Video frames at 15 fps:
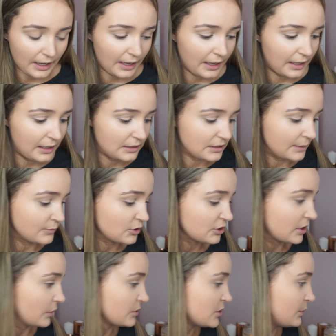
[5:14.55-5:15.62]
and I'm just
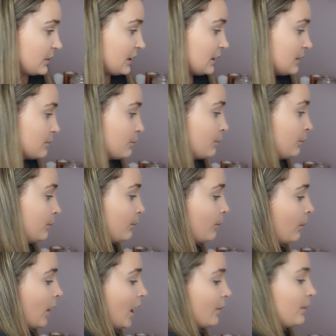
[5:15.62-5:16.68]
going to be
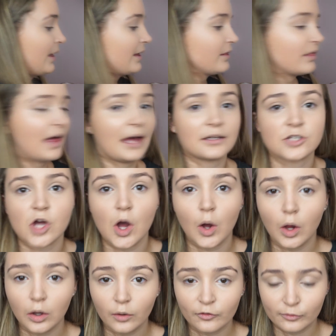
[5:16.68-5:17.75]
popping that
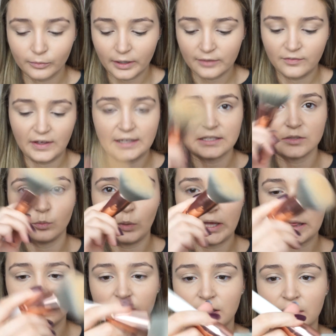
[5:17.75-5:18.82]
all over my face
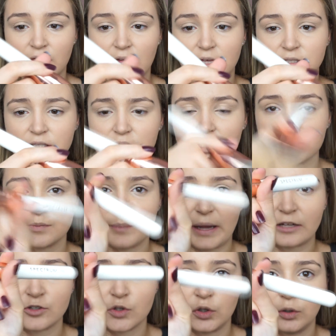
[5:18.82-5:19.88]
with this
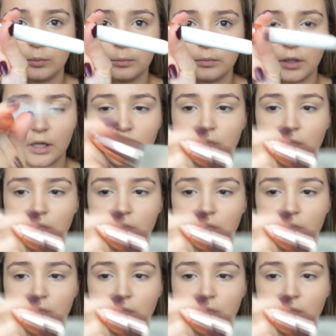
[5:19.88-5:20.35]
Spectrum